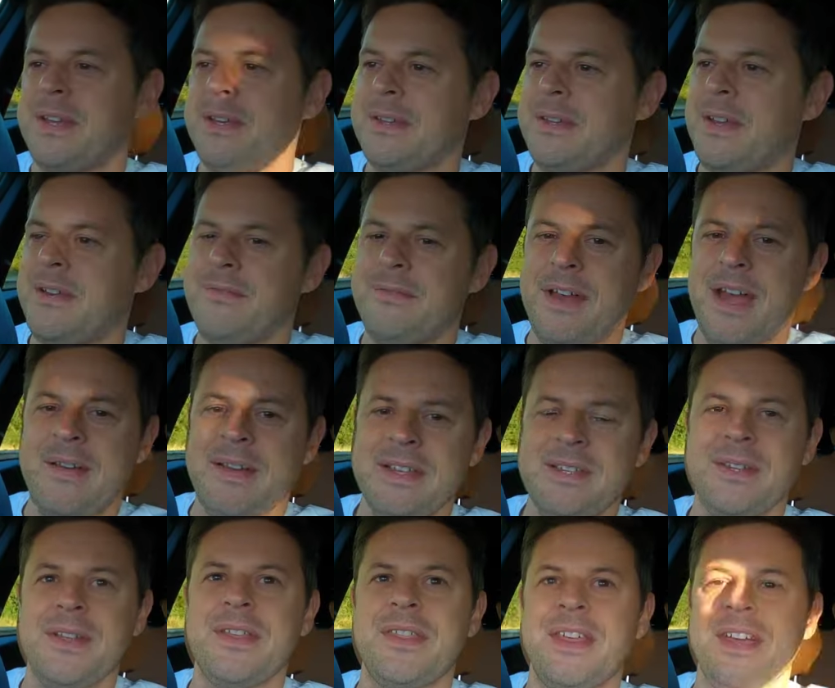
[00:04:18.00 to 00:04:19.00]
and, and
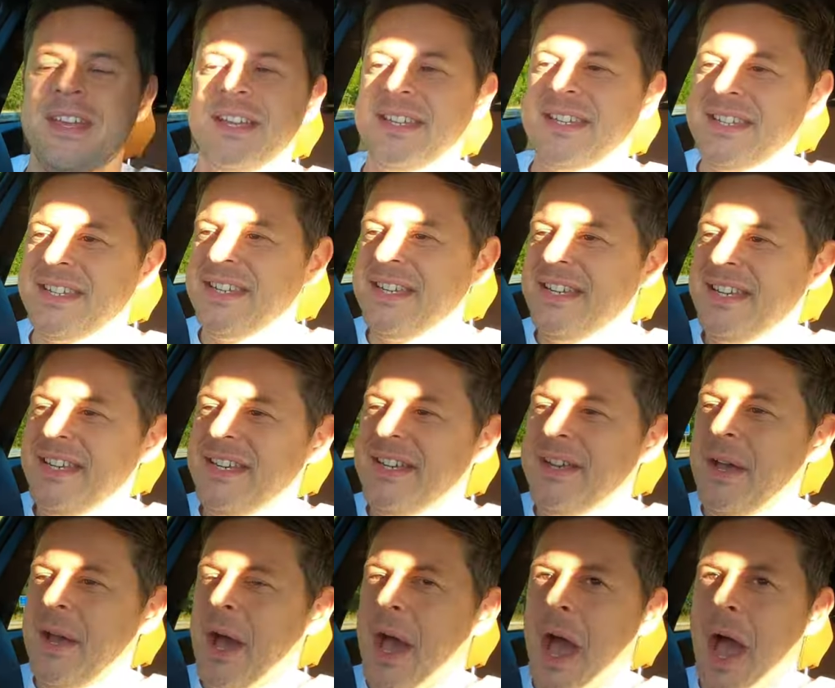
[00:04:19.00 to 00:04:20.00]
various other things.
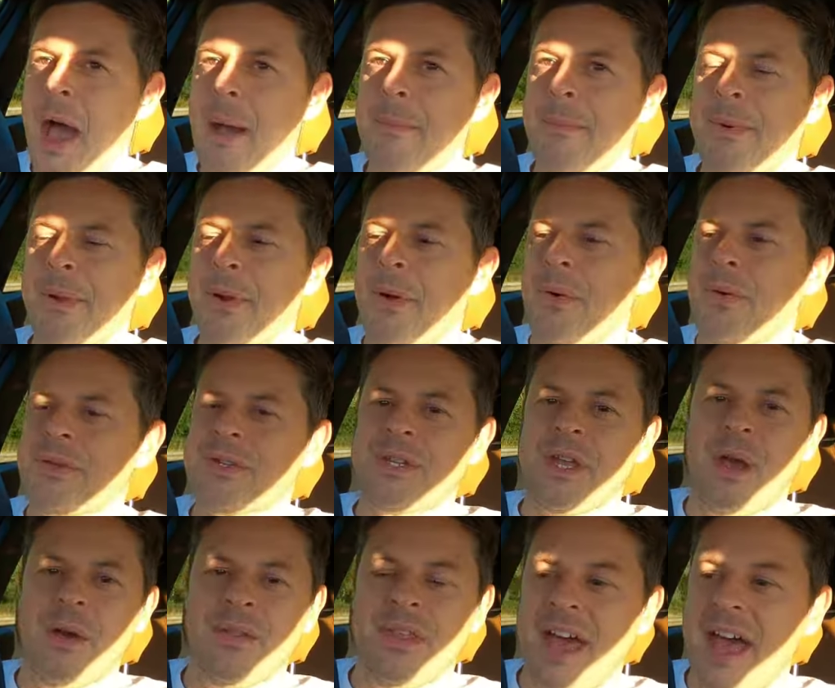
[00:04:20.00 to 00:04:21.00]
Um, but
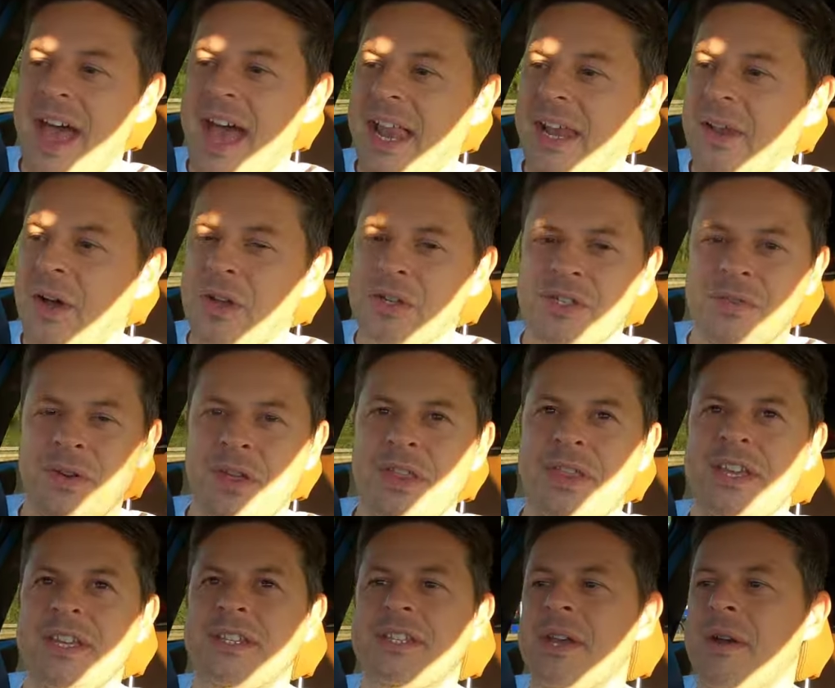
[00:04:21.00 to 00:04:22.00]
also there, lots of other
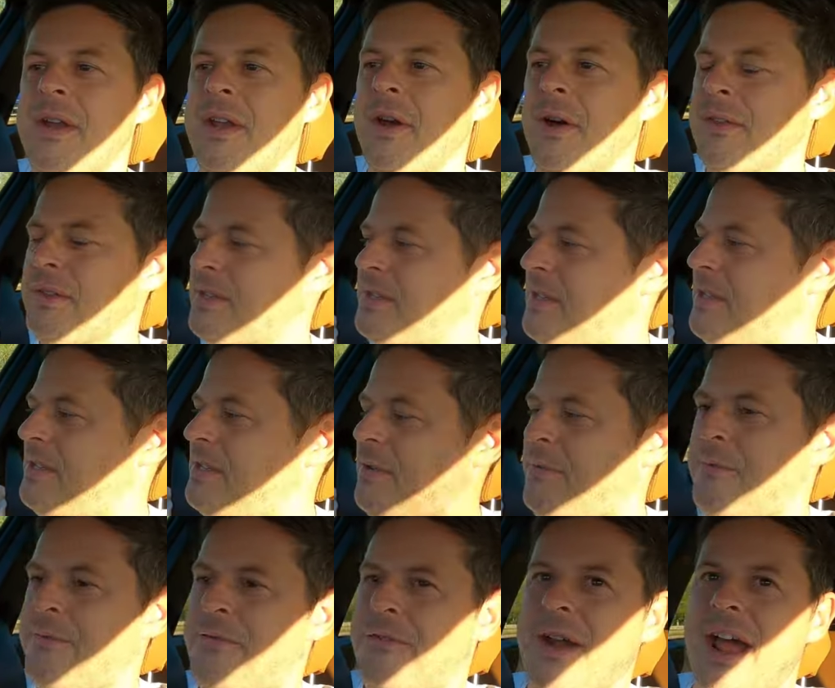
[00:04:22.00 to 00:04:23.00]
things going on. So there's
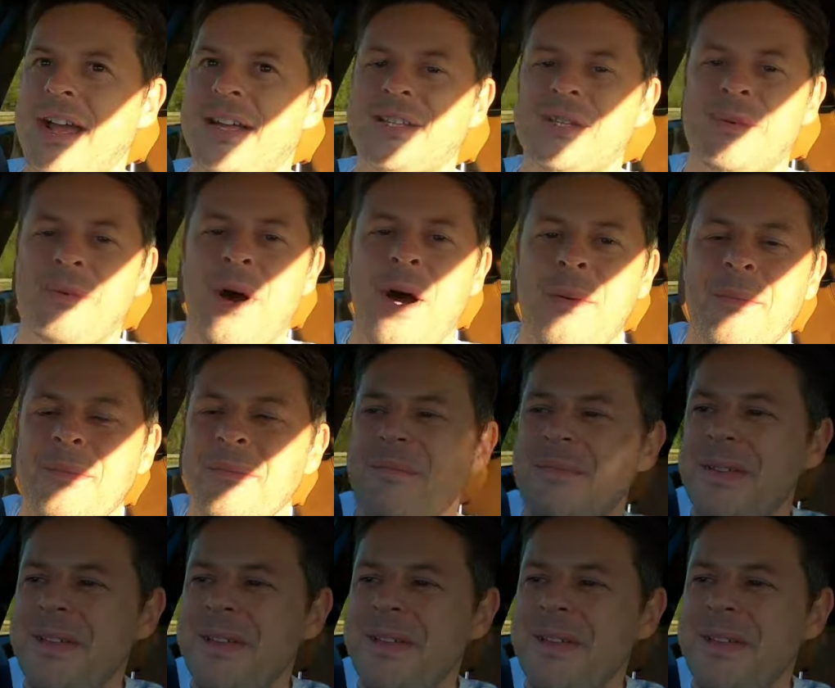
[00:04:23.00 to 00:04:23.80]
a frag swap.